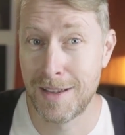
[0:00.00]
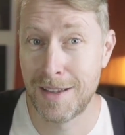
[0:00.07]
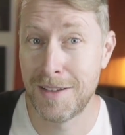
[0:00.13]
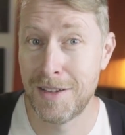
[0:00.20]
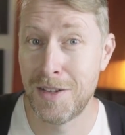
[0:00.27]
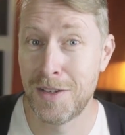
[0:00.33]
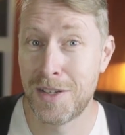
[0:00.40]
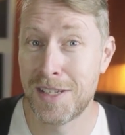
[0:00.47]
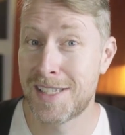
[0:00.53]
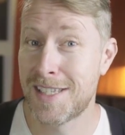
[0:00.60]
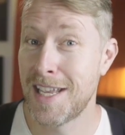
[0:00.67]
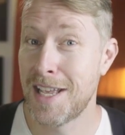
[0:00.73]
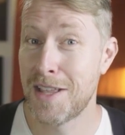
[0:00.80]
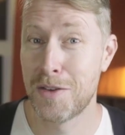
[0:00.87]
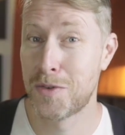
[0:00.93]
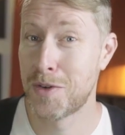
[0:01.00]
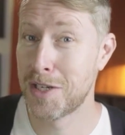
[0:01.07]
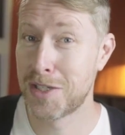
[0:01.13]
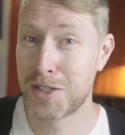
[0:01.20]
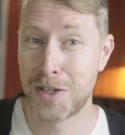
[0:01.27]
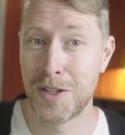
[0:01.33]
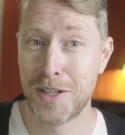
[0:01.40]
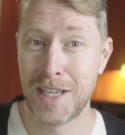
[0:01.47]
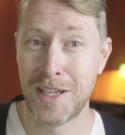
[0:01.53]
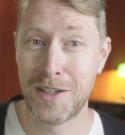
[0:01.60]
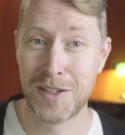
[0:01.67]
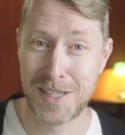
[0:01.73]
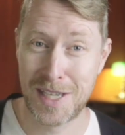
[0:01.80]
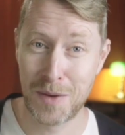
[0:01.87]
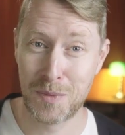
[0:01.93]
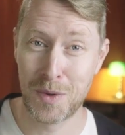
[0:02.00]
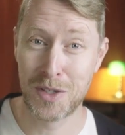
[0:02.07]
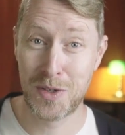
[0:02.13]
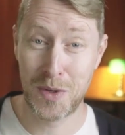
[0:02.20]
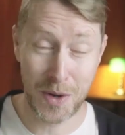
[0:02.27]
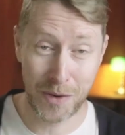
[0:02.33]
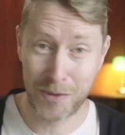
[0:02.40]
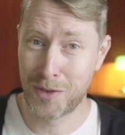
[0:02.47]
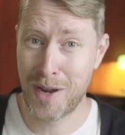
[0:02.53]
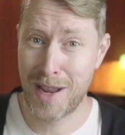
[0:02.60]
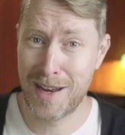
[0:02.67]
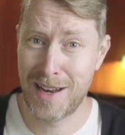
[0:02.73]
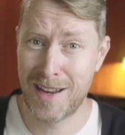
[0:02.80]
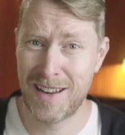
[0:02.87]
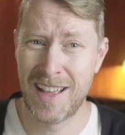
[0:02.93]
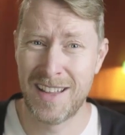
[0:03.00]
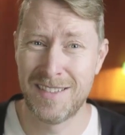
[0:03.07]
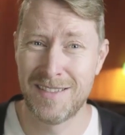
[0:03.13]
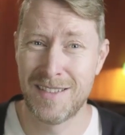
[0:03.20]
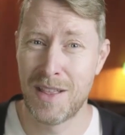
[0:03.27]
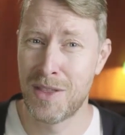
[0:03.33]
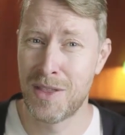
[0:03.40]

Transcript: You can see the original and you can see what you have created, and the